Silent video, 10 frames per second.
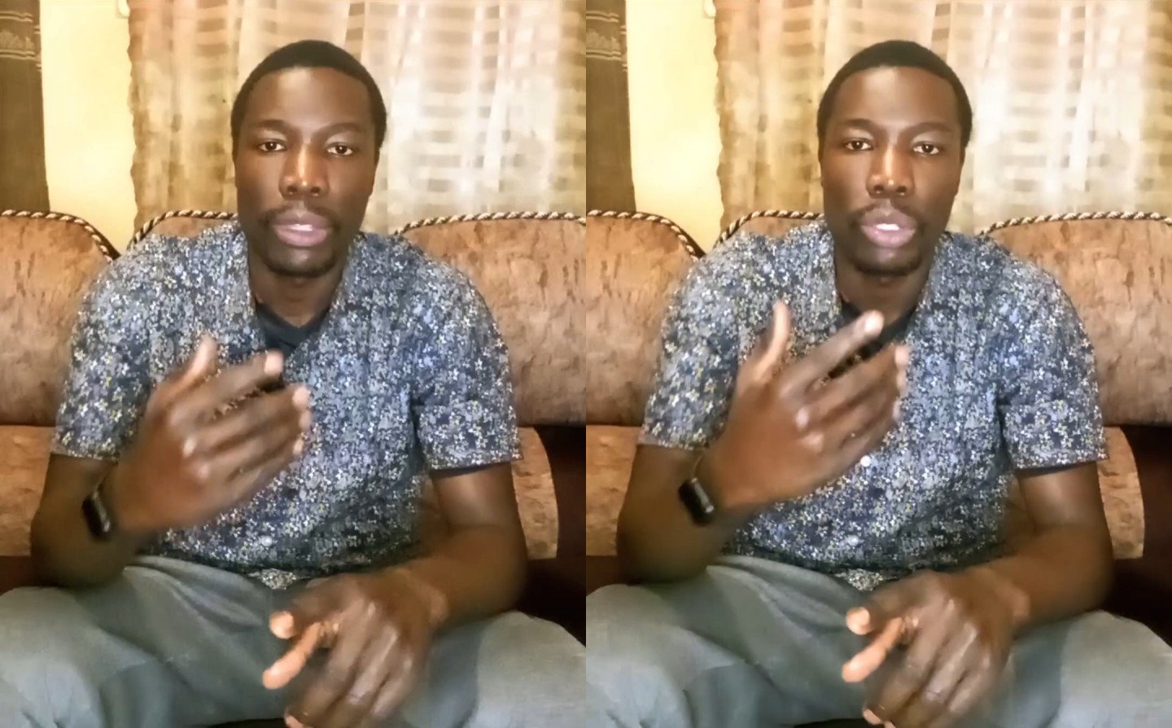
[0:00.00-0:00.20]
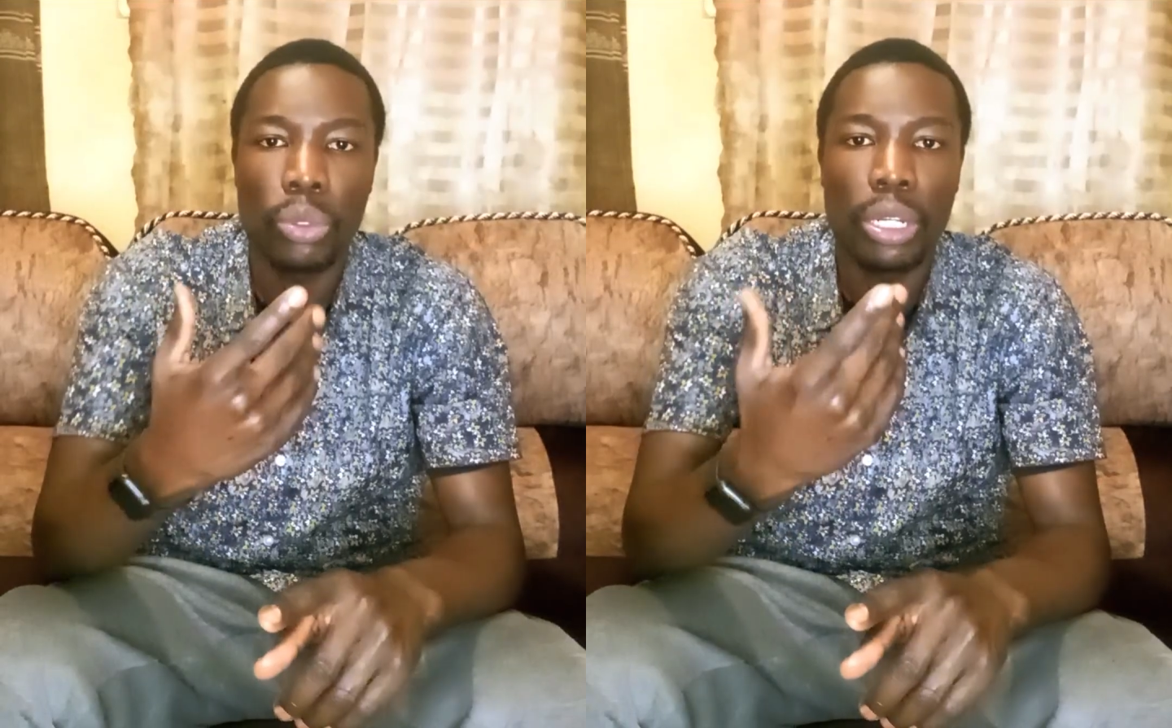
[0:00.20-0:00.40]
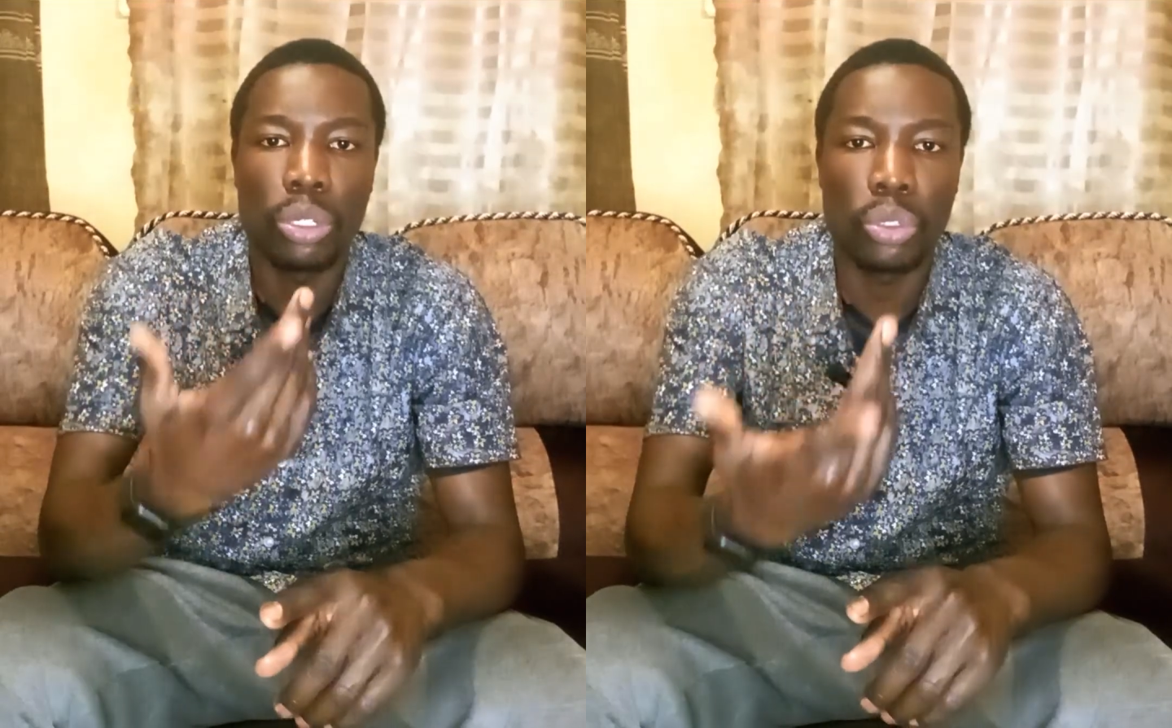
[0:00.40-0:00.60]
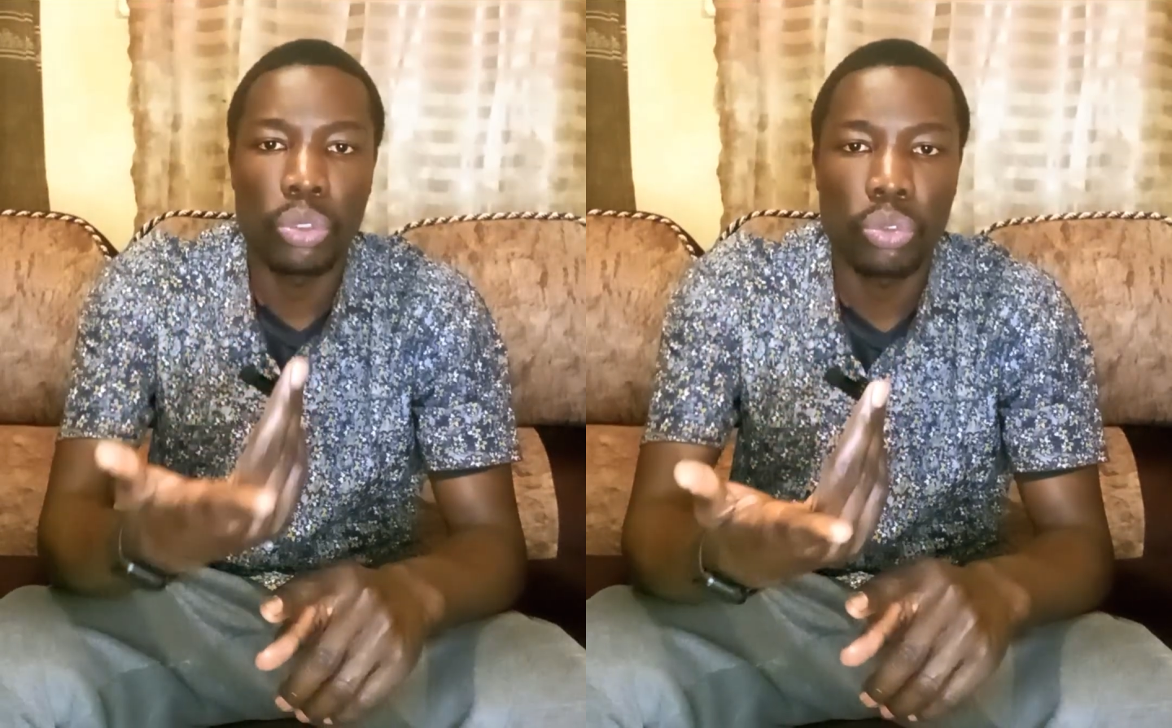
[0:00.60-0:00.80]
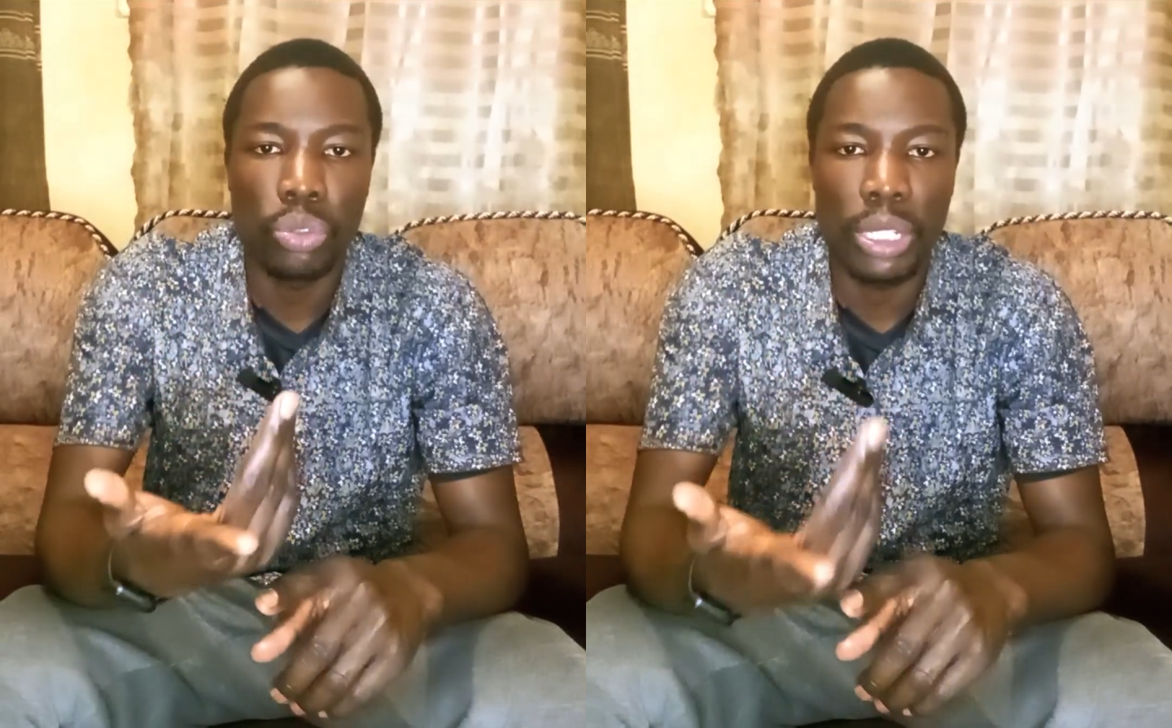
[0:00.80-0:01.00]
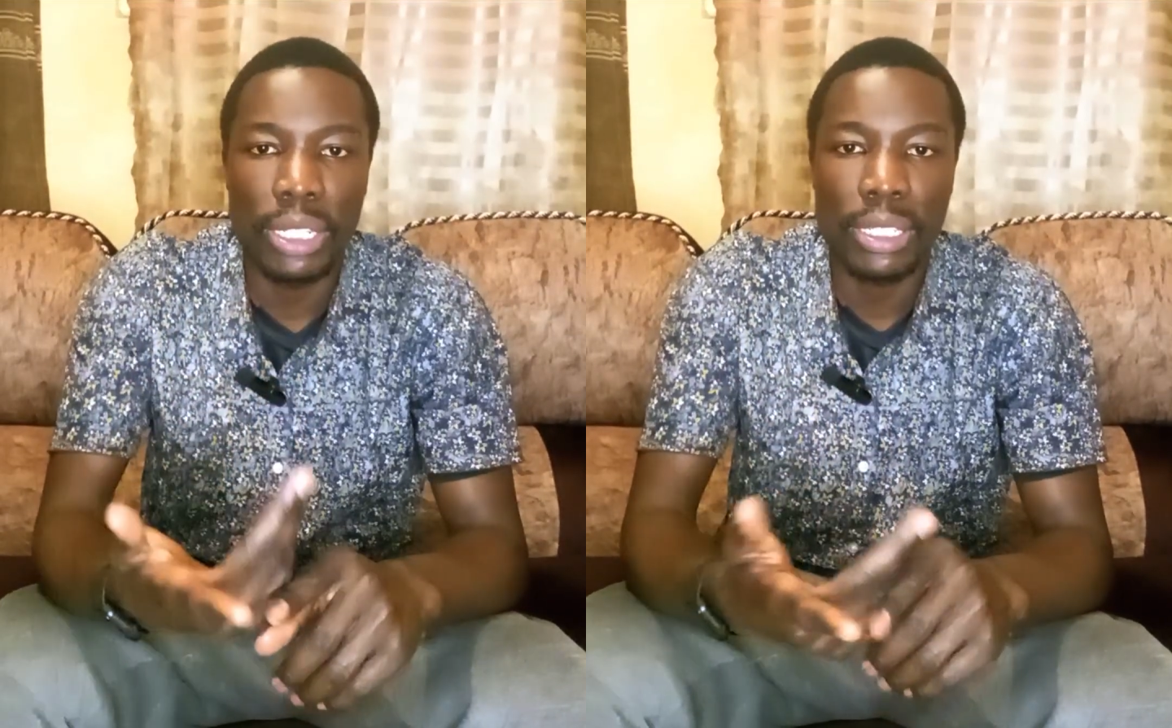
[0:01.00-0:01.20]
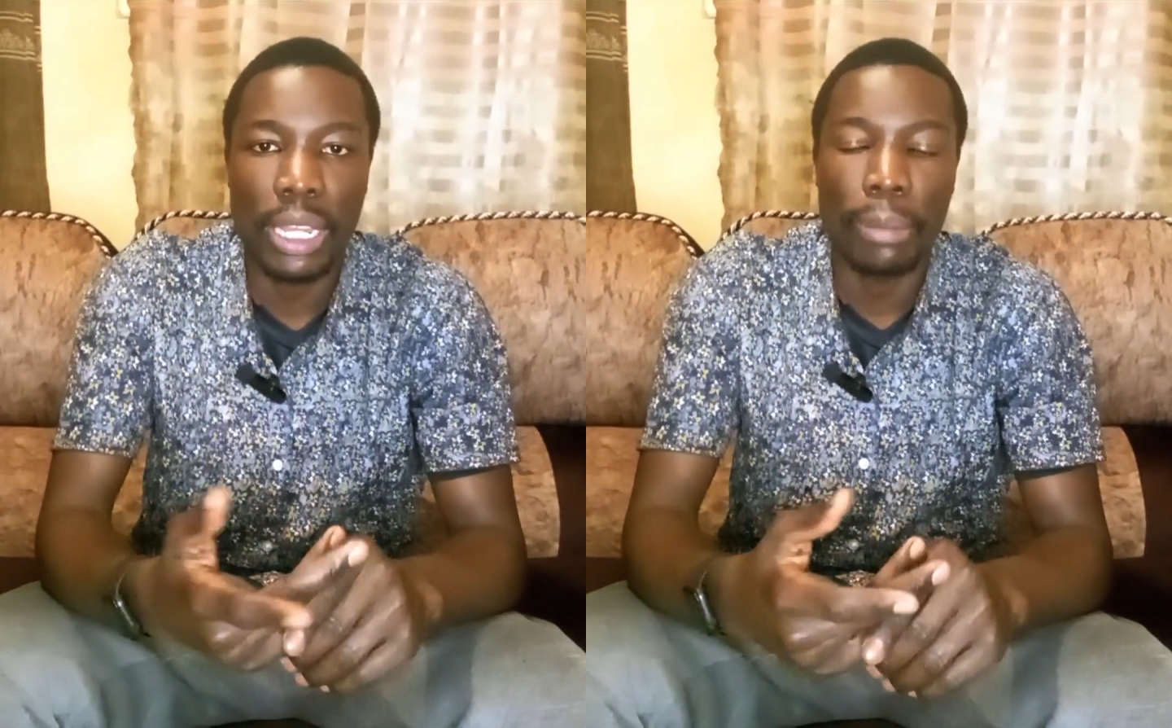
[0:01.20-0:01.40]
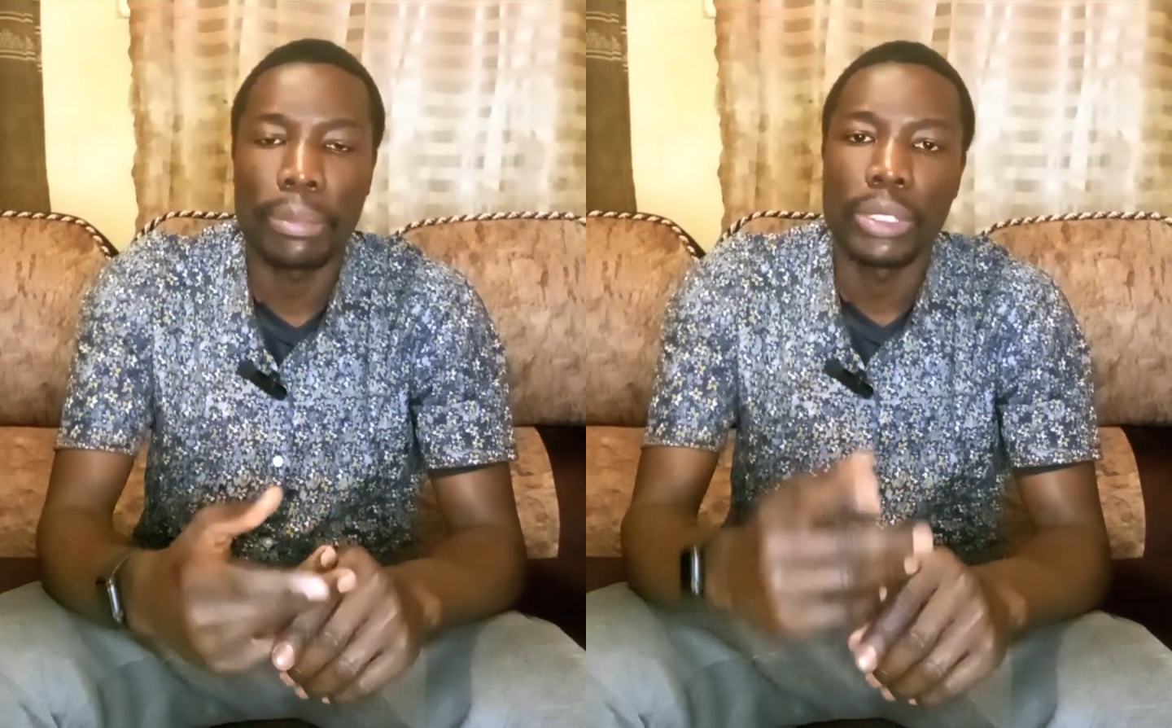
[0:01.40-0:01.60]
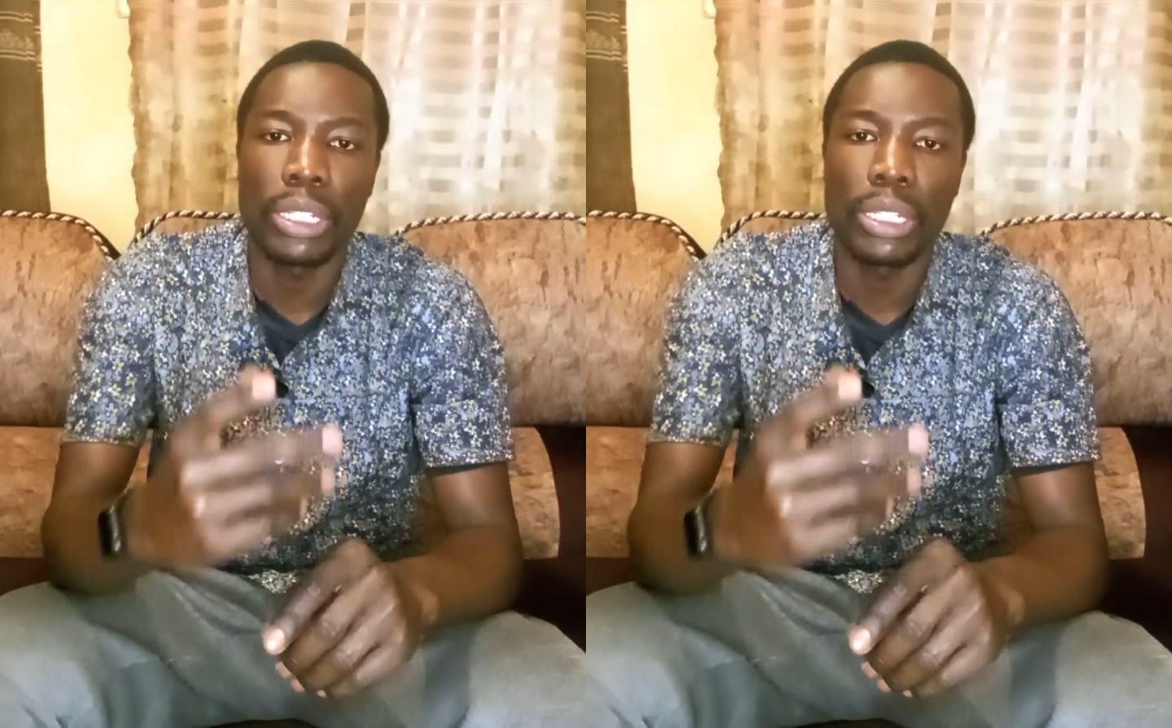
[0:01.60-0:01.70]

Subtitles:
You can go to the ISA app,